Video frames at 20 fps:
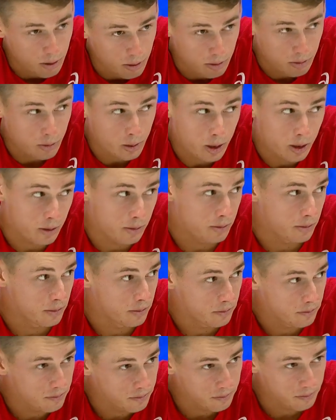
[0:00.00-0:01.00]
Well,
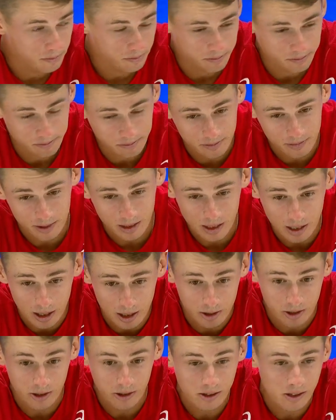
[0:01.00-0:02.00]
I
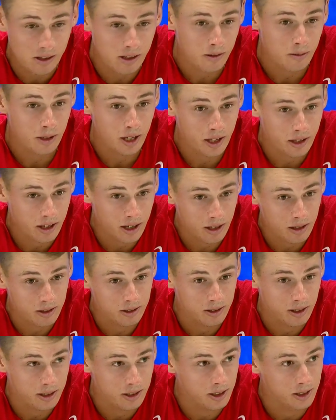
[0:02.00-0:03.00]
don't think about that
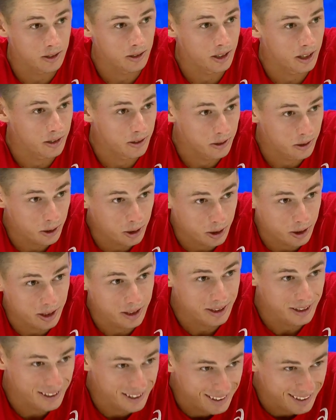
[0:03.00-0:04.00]
because I don't look at the draw.
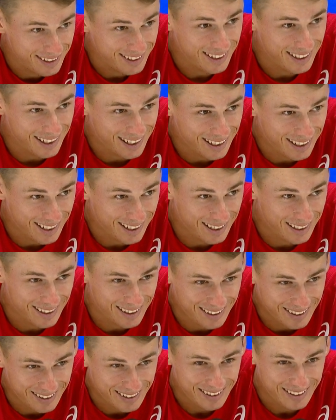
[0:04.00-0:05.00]

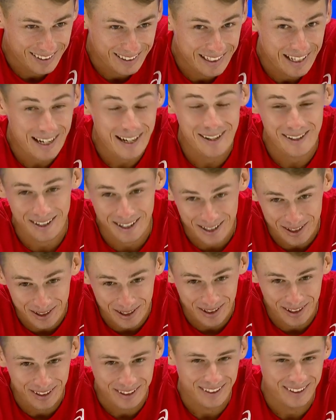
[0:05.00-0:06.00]
Now I
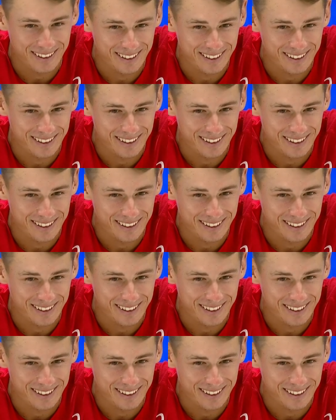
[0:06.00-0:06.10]
know.